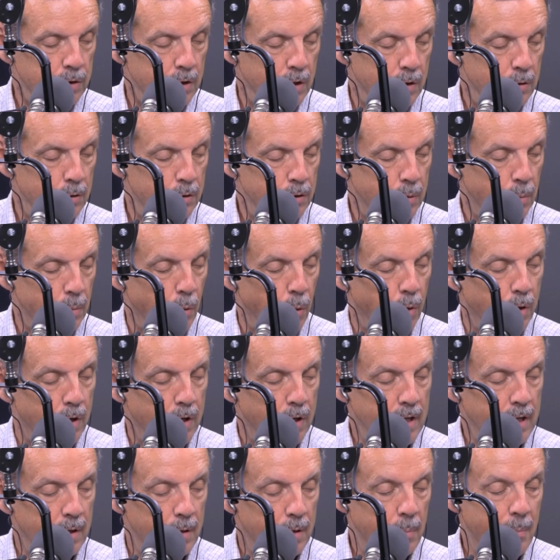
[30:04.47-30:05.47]
and some more
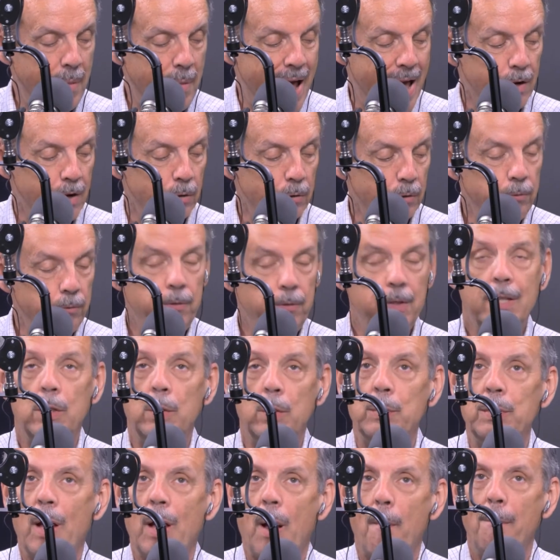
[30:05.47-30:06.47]
in
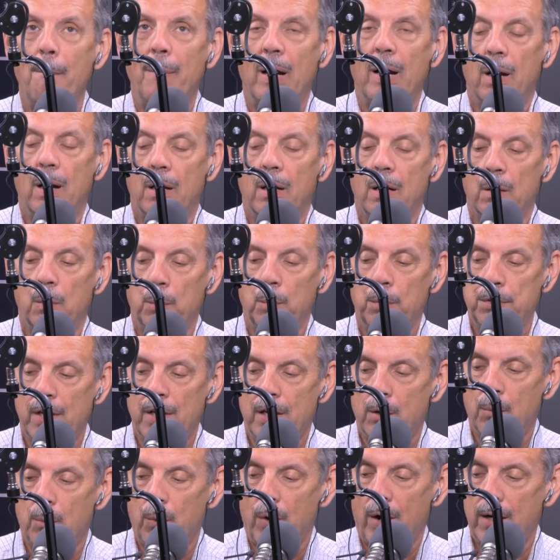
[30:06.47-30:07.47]
Battlefield America. We'll take
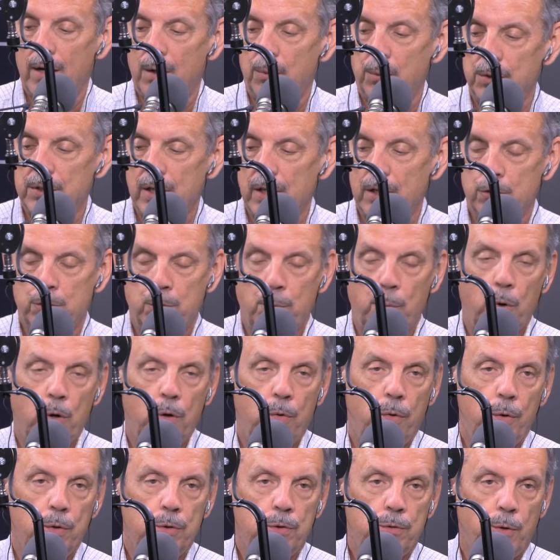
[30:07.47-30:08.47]
a break. We'll take some more of
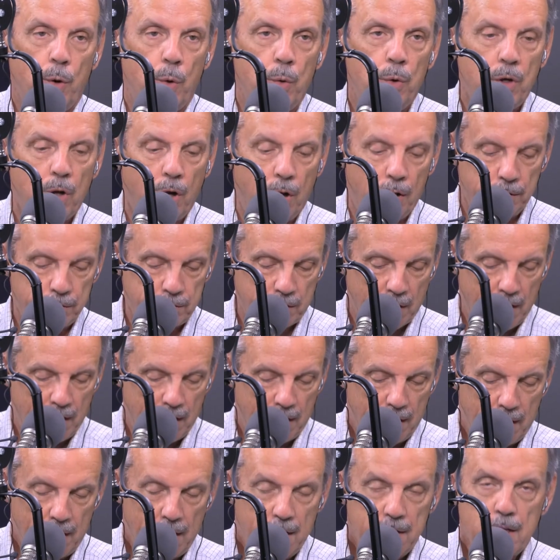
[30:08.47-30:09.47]
those phone calls.
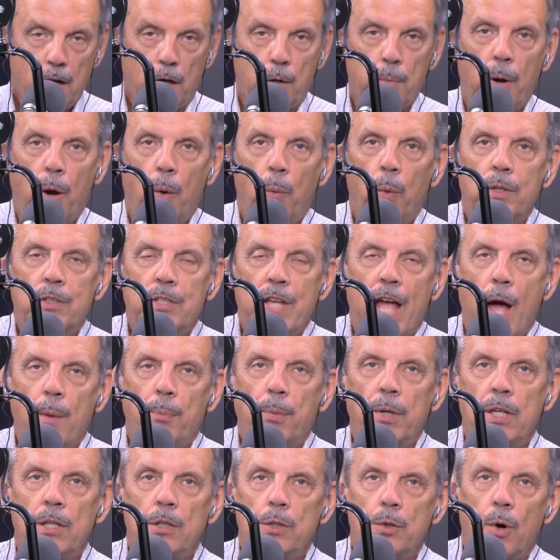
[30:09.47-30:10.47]
Talk about what's
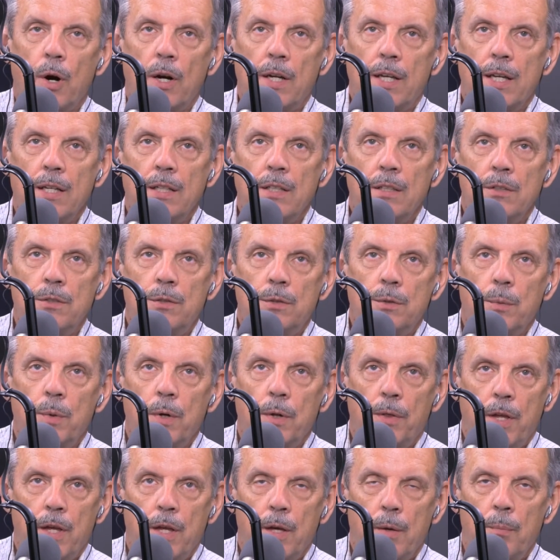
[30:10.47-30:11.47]
happening to our kids with
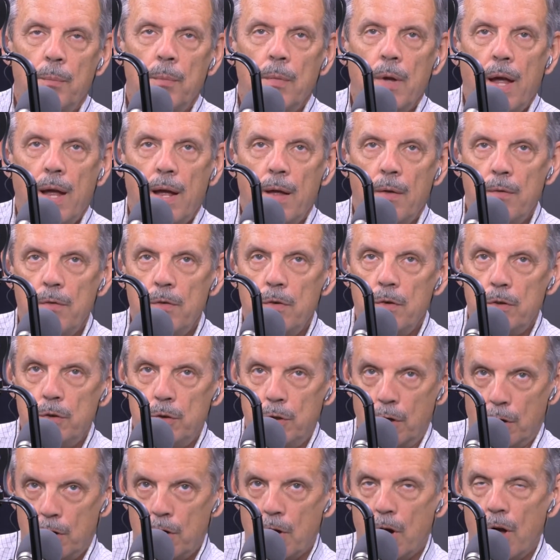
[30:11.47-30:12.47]
him and
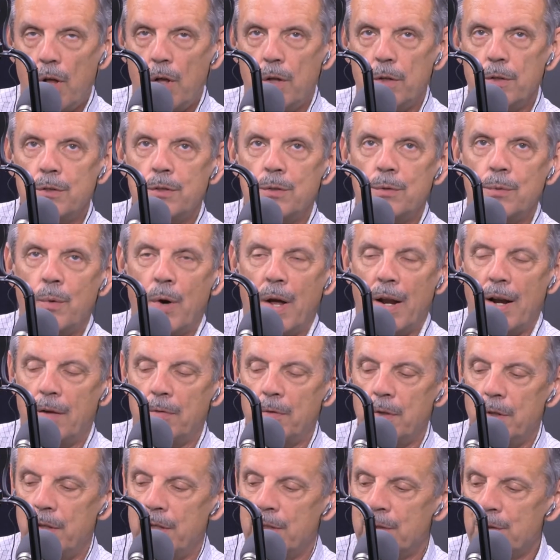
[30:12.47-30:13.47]
your calls right after
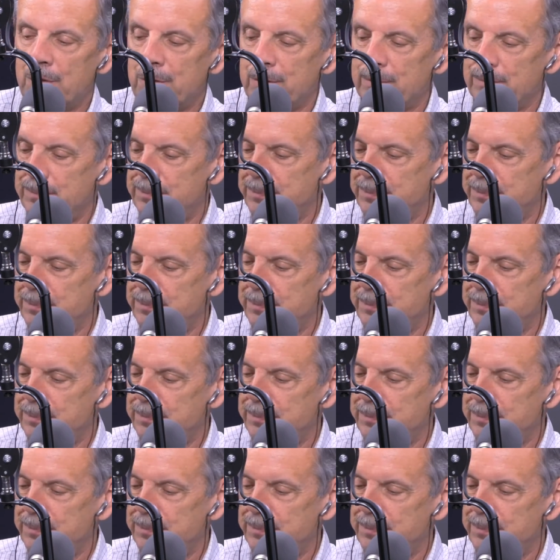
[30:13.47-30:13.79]
this.